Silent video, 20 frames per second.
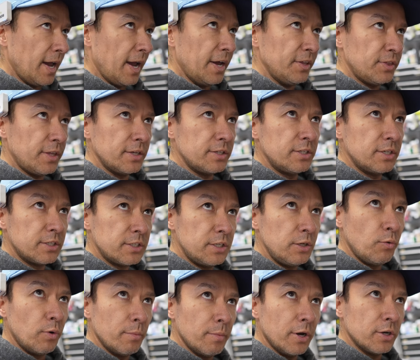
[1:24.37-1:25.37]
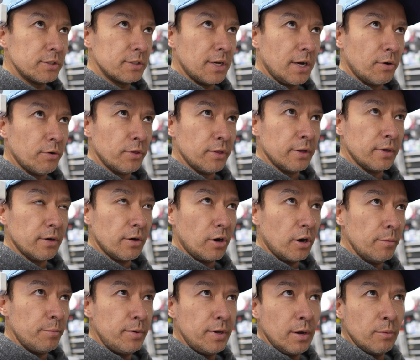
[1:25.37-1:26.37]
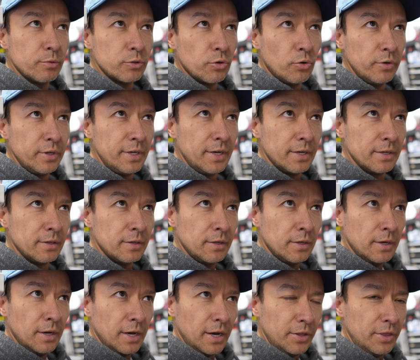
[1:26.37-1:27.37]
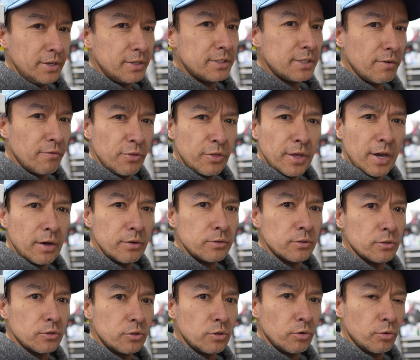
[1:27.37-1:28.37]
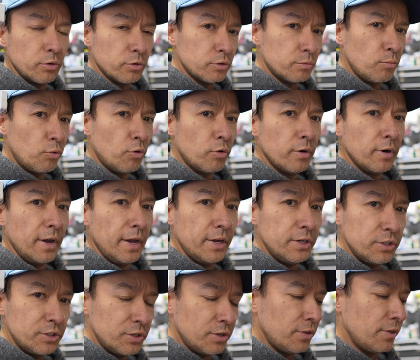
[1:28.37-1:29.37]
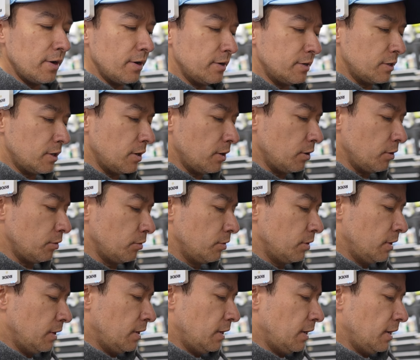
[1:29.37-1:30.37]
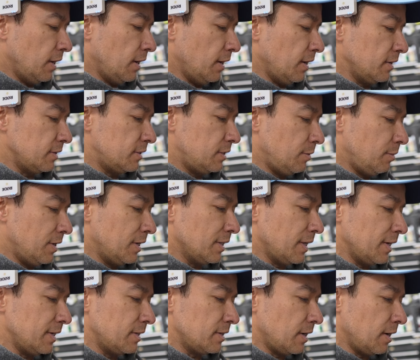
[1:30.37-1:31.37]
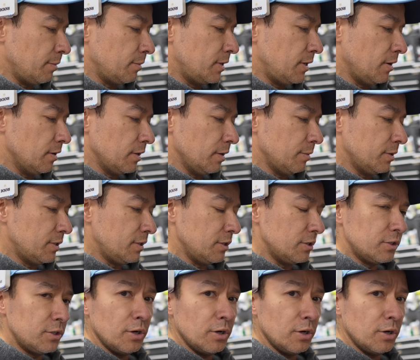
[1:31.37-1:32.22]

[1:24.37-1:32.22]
At that 61 miles an hour, the RPM was only at, I think, 7,000, so there's more engine there to go, seeming like I'm gear limited.